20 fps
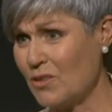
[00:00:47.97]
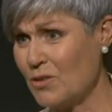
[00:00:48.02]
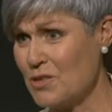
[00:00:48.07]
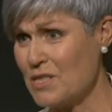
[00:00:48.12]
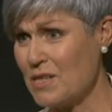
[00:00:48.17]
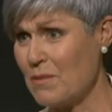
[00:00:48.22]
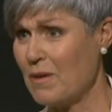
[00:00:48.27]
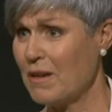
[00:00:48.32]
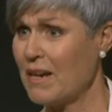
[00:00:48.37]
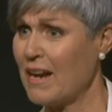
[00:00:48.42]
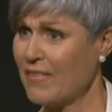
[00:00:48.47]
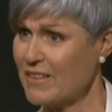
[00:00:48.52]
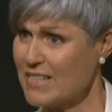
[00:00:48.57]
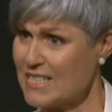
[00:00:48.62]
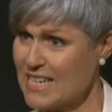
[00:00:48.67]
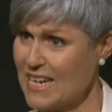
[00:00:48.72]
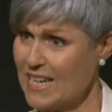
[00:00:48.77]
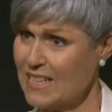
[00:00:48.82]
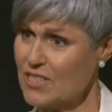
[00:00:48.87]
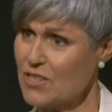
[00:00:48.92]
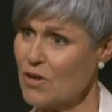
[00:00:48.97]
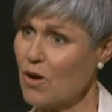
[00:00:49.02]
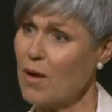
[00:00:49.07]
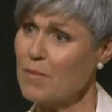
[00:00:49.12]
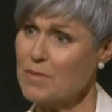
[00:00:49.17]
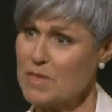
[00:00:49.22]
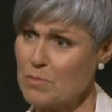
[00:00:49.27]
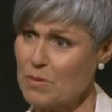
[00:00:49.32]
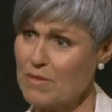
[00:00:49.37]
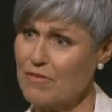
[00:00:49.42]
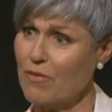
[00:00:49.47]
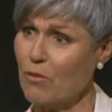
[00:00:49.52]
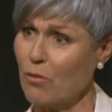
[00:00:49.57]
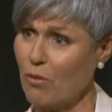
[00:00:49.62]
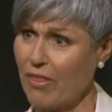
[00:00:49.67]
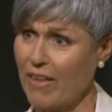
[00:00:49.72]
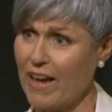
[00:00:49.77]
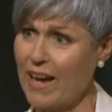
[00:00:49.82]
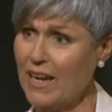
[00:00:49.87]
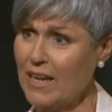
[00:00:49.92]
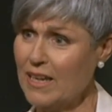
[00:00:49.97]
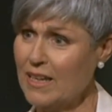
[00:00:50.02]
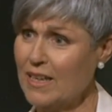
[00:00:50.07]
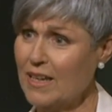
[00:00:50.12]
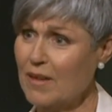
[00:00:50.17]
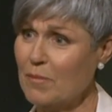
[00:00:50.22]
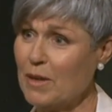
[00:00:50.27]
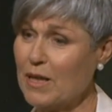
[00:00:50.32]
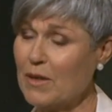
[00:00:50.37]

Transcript: lose him another ten times before that, mm.